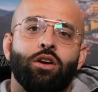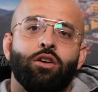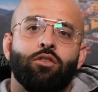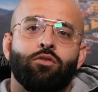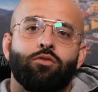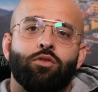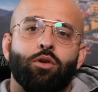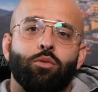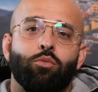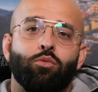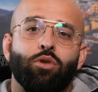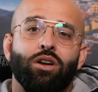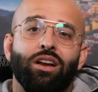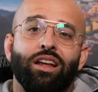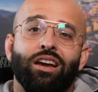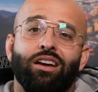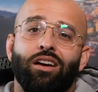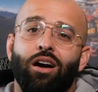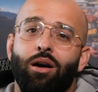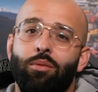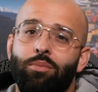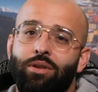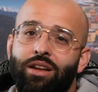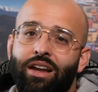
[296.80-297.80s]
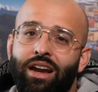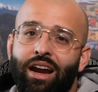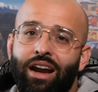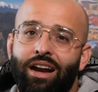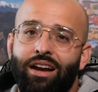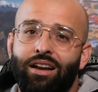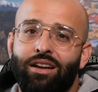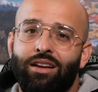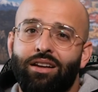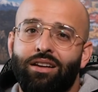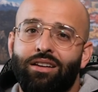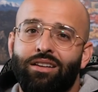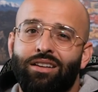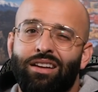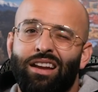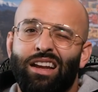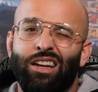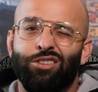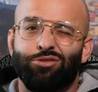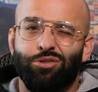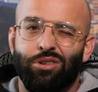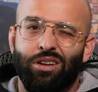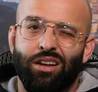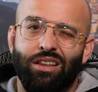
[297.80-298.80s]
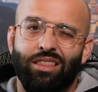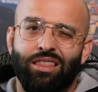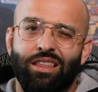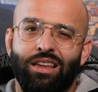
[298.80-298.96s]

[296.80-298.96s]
from really complicated, intricate